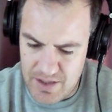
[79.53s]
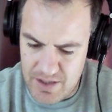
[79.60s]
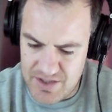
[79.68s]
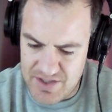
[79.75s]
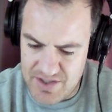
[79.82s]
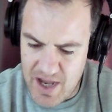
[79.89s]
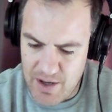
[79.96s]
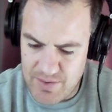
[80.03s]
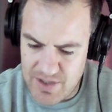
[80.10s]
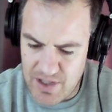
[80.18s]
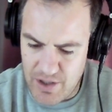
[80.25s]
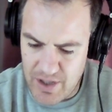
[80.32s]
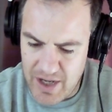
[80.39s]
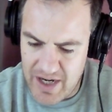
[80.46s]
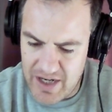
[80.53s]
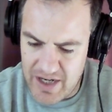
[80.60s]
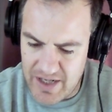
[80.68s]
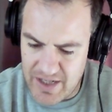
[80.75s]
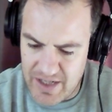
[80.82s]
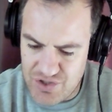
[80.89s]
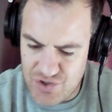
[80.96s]
The stag was located
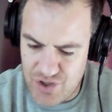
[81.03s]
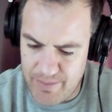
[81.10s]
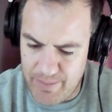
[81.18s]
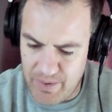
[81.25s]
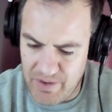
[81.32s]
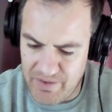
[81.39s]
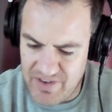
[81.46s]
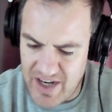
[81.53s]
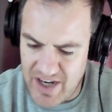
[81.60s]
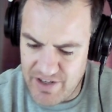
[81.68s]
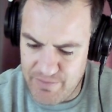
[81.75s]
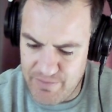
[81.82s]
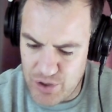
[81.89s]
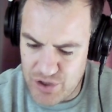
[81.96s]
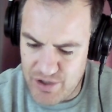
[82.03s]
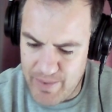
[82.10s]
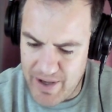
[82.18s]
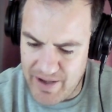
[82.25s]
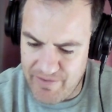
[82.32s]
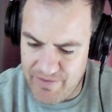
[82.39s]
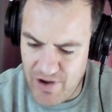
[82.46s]
in a strip of native bush
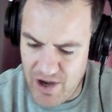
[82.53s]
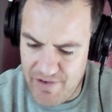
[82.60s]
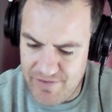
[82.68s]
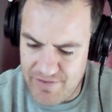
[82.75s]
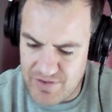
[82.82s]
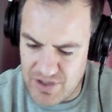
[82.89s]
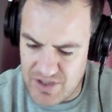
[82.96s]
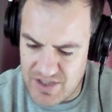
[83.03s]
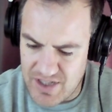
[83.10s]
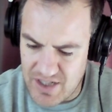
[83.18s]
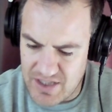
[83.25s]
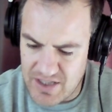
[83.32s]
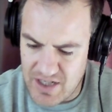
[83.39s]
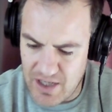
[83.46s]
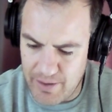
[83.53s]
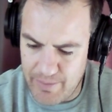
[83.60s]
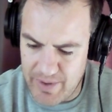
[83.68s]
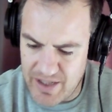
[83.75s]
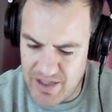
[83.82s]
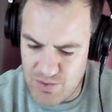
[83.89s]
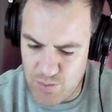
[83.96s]
about 5 to 6
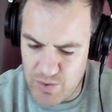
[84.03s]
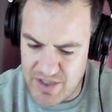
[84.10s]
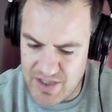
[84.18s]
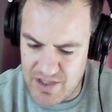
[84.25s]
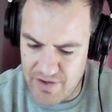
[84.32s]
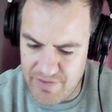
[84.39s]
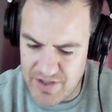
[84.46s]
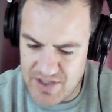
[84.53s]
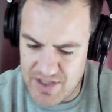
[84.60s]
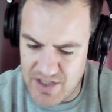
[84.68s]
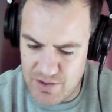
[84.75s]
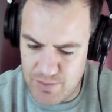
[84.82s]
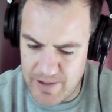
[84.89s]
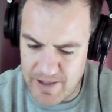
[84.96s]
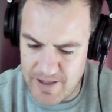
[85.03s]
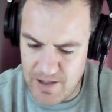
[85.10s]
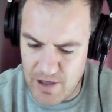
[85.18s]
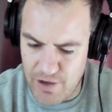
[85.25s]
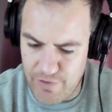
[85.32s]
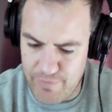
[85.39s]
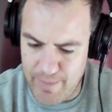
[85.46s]
kilometres west of the settlement
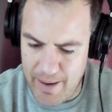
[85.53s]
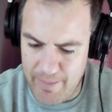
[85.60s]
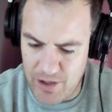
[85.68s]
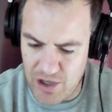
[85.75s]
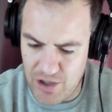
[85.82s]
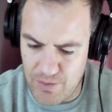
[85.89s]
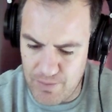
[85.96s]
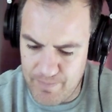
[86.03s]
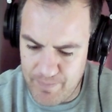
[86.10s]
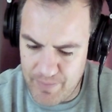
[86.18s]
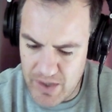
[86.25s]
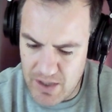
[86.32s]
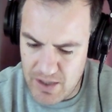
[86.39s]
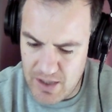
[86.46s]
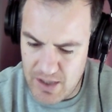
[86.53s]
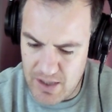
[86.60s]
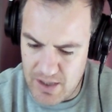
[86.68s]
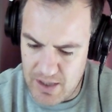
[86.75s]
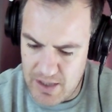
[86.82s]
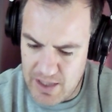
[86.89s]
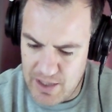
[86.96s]
of Mamaku.
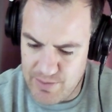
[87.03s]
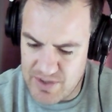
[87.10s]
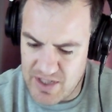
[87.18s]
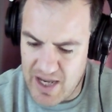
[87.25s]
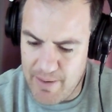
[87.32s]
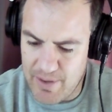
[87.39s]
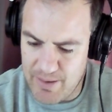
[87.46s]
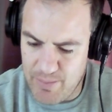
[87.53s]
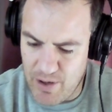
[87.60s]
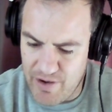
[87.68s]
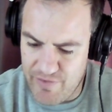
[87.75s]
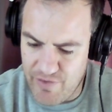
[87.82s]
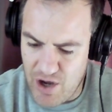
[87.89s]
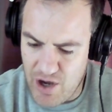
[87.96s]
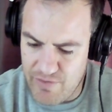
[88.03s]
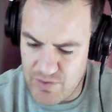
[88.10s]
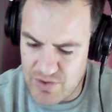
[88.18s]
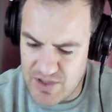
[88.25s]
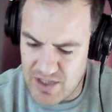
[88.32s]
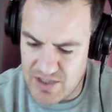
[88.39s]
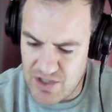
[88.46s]
He was accompanied by 5 or
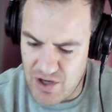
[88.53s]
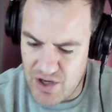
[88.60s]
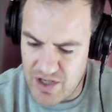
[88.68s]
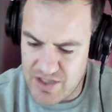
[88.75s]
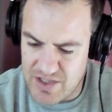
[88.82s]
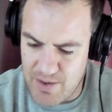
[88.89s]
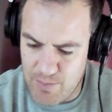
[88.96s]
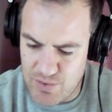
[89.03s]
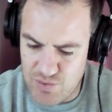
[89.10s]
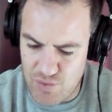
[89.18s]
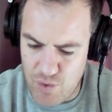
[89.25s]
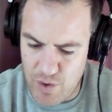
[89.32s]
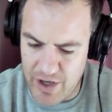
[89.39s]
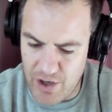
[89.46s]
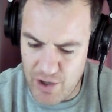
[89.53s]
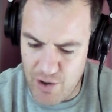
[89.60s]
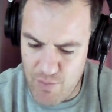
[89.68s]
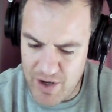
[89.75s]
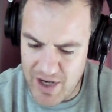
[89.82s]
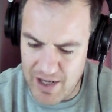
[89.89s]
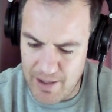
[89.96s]
6 hinds and was roaring on a
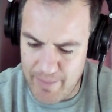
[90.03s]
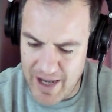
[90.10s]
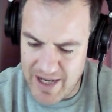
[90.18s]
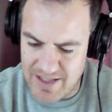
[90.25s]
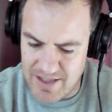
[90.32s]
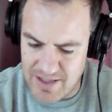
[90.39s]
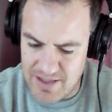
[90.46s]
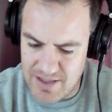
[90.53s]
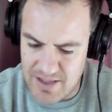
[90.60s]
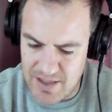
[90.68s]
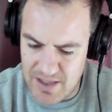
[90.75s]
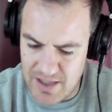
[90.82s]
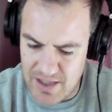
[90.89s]
regular basis.